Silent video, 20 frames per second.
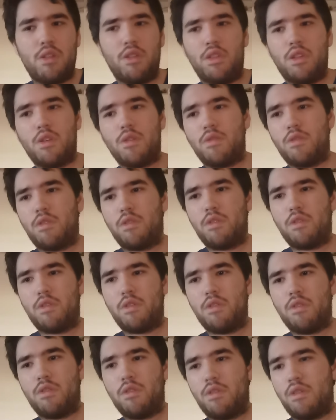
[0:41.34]
a
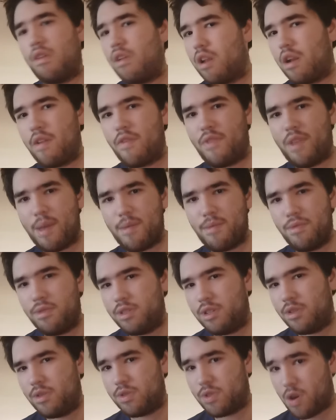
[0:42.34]
lot of time you
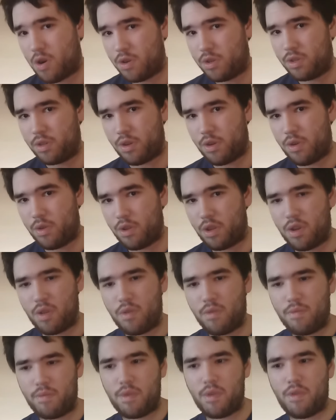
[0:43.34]
see those articles,
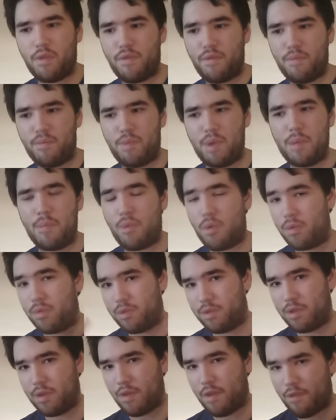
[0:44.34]
of
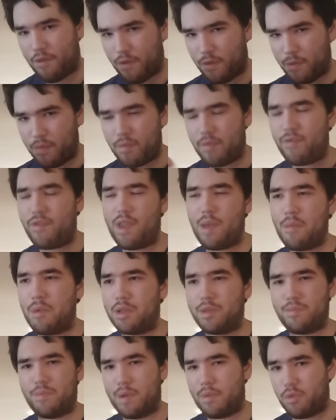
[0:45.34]
people, the
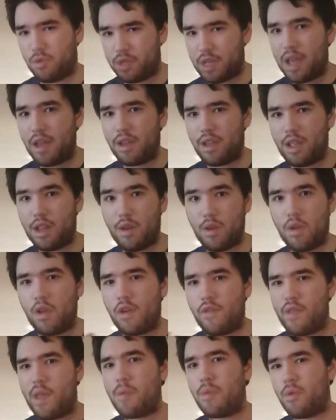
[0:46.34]
famous people dying, and a
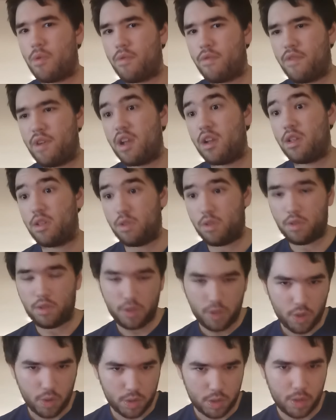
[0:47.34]
lot of time they were fake, it
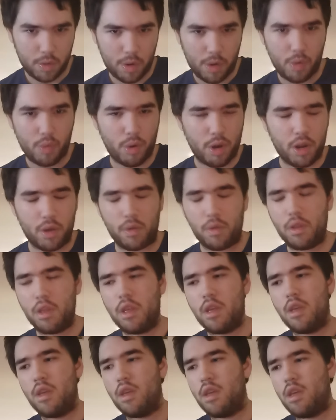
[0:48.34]
was totally real.
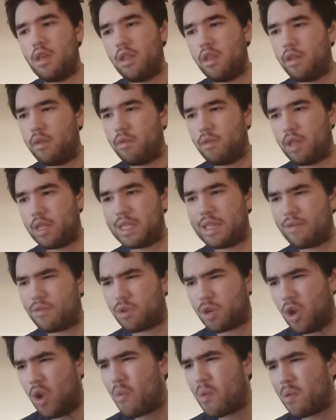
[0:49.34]
Let's say
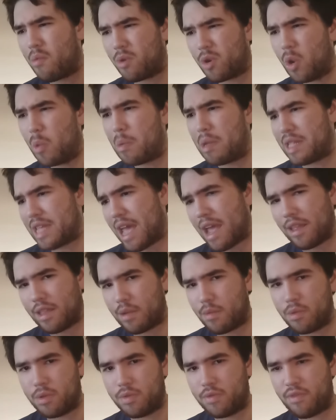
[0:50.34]
with Kobe, when Kobe died, I
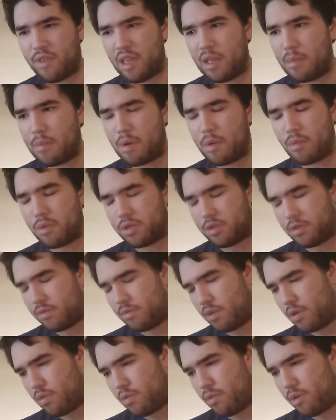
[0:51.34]
thought it was fake, but it was
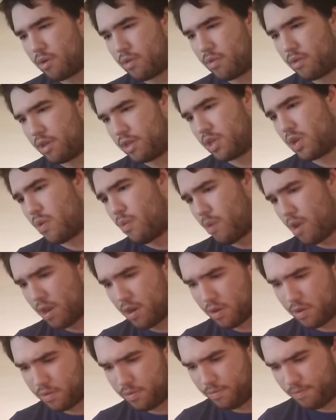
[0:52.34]
real. So I
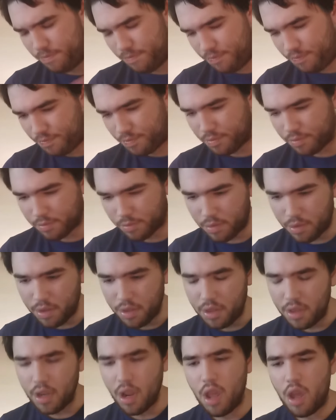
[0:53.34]
went
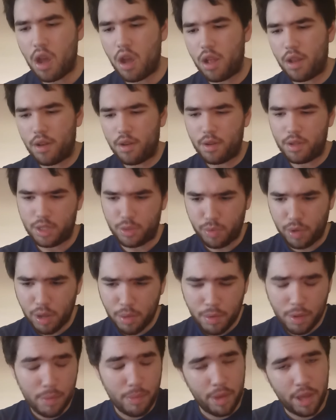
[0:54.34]
on his
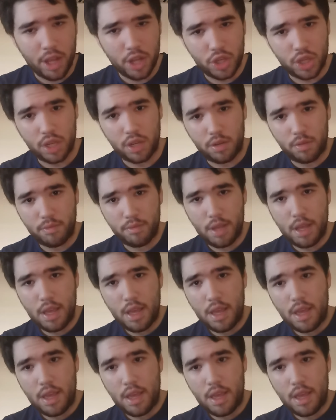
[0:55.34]
rehabilitation.